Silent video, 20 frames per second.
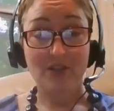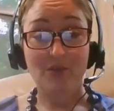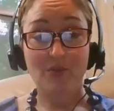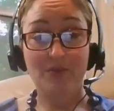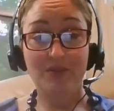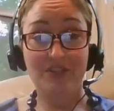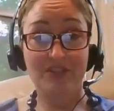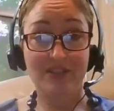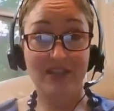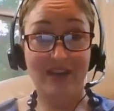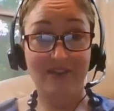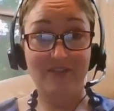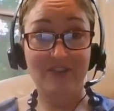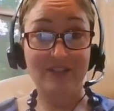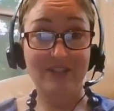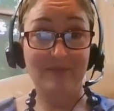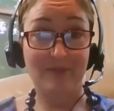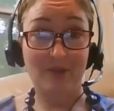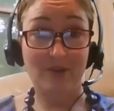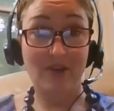which is not a very
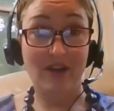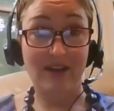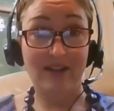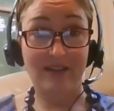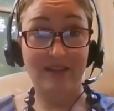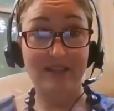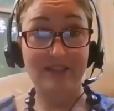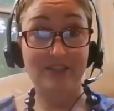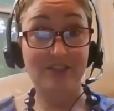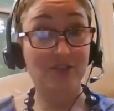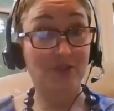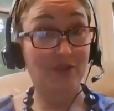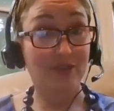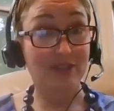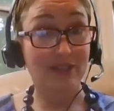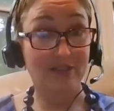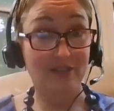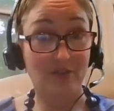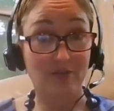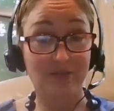democratic thing to do
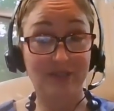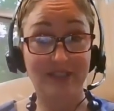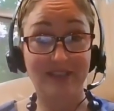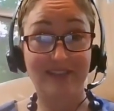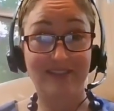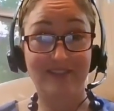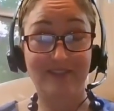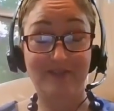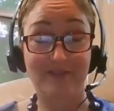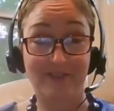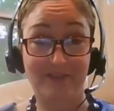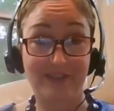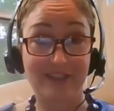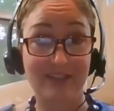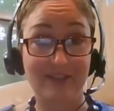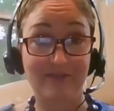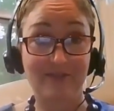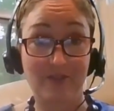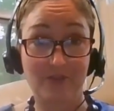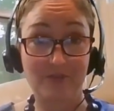because it's only
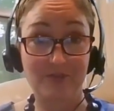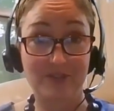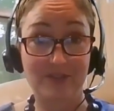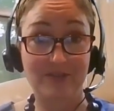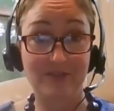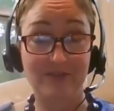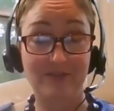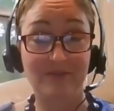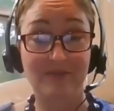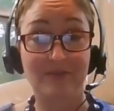50 votes.